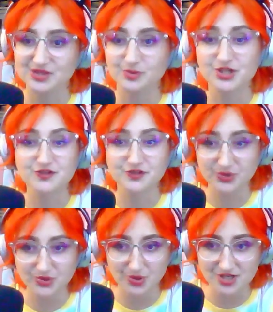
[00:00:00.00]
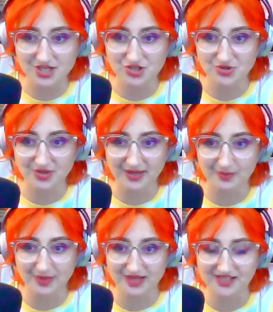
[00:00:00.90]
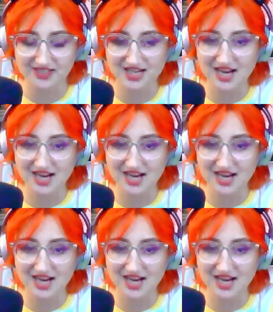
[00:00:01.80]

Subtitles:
Which food court did you like best?